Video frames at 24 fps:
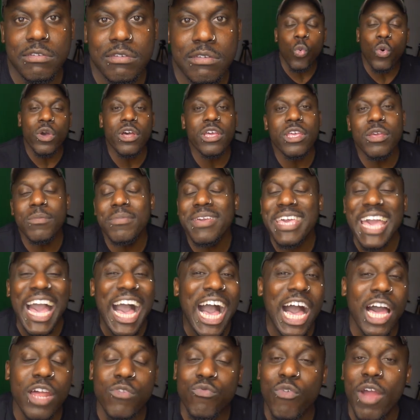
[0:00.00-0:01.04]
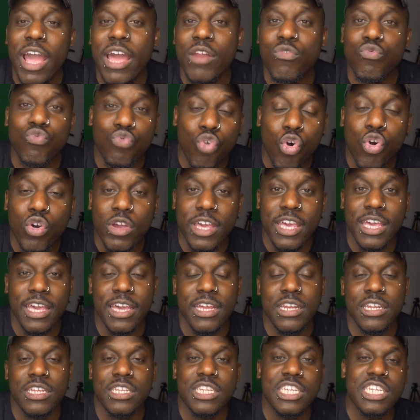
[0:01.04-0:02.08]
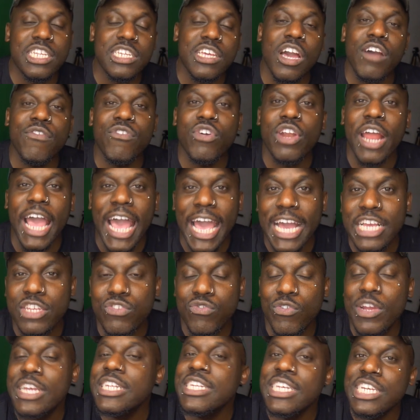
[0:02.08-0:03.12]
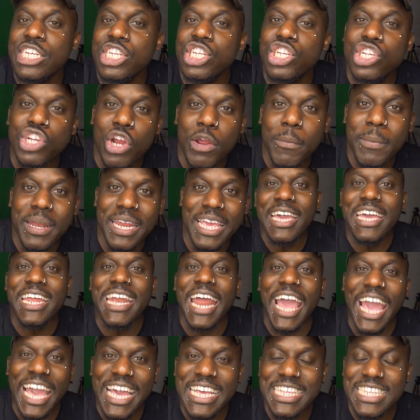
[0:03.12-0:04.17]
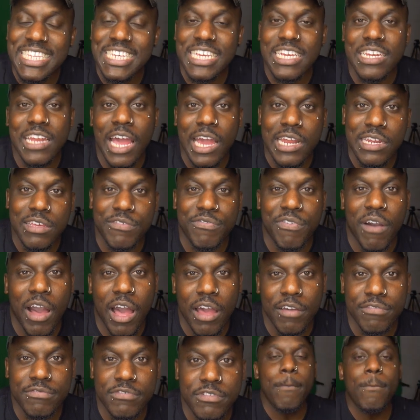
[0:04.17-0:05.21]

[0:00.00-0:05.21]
William Conrad Röntgen discovered x-rays in Germany in 1895.